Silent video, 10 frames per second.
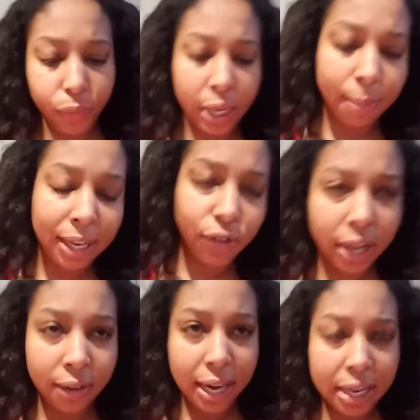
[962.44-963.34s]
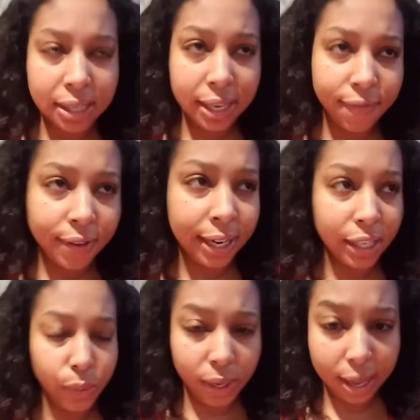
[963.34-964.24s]
yeah, my trial date is set for
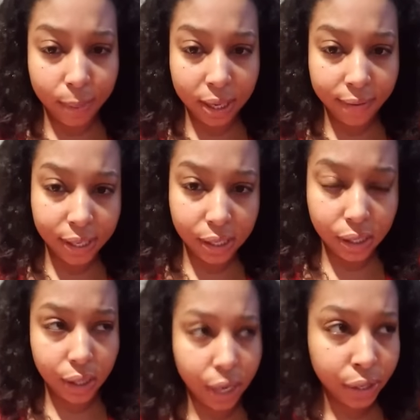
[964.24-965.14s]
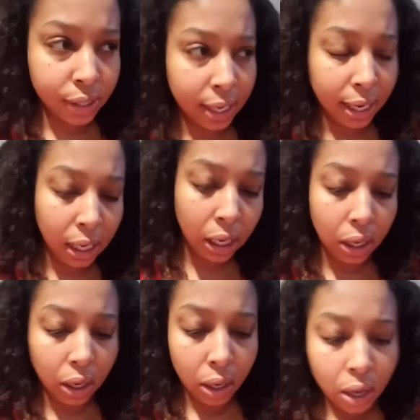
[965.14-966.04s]
next week. I believe it's Thursday.
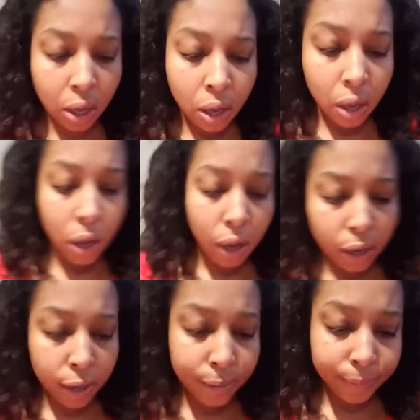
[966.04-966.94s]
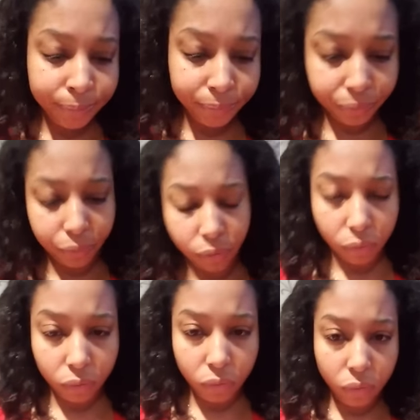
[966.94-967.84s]
Um,
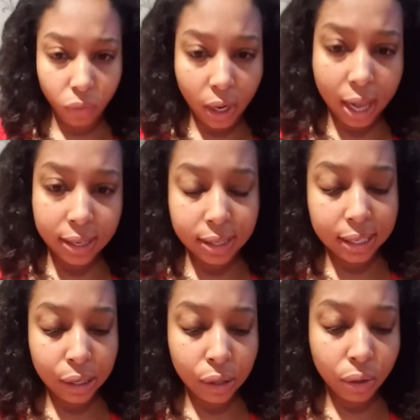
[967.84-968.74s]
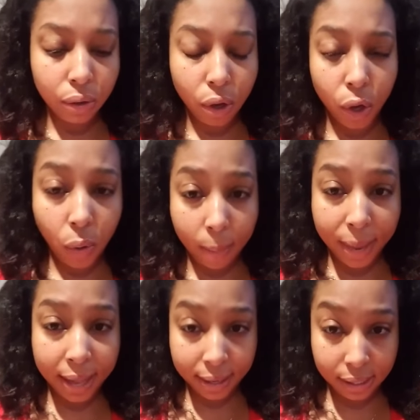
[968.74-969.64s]
I still owe a
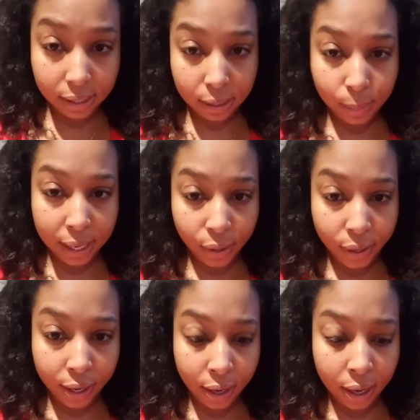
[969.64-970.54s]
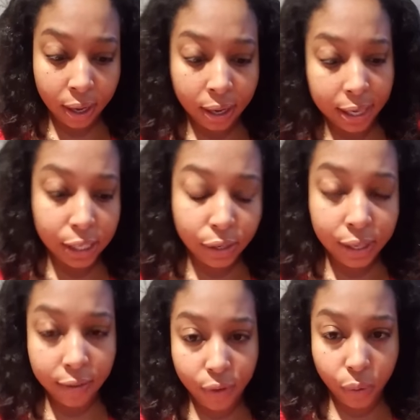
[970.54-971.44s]
balance to my lawyer, y'all. It's
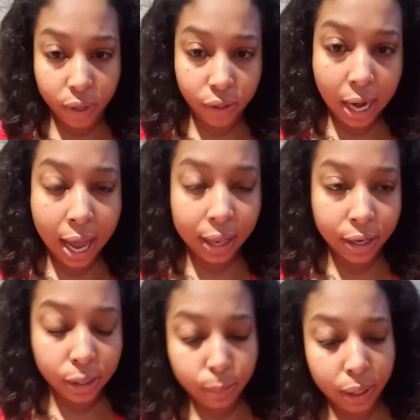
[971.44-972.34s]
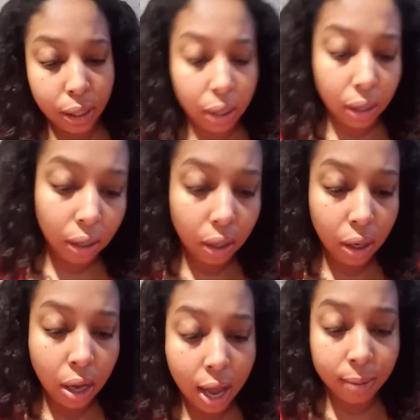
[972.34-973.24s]
only a few hundred dollars, but
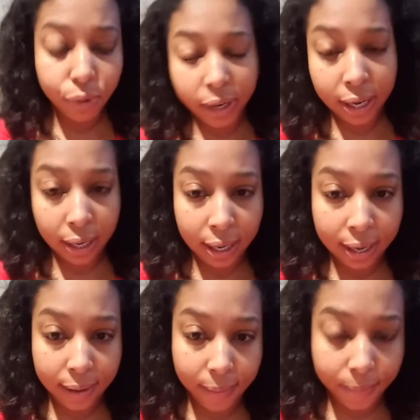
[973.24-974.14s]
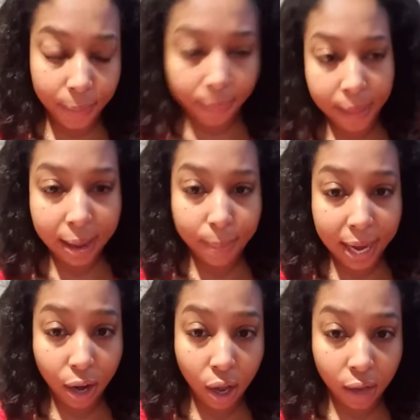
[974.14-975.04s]
I'm trying to get that
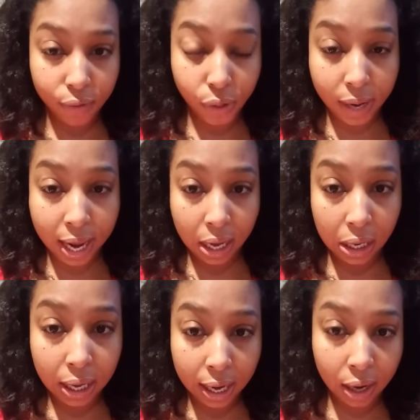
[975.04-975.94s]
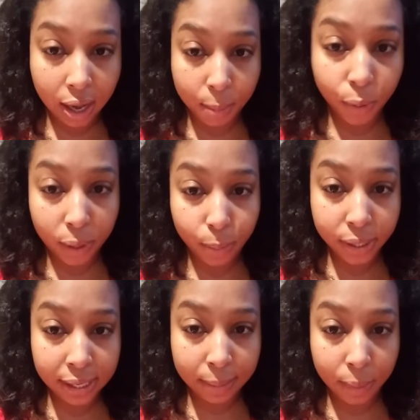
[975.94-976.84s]
paid off so that he can come and
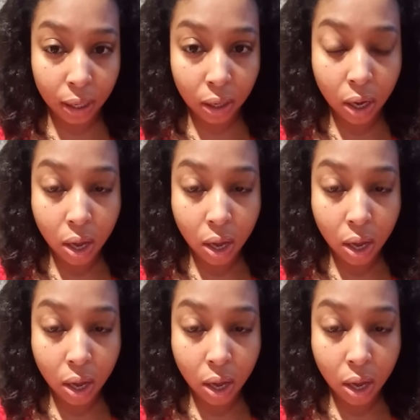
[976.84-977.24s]
represent me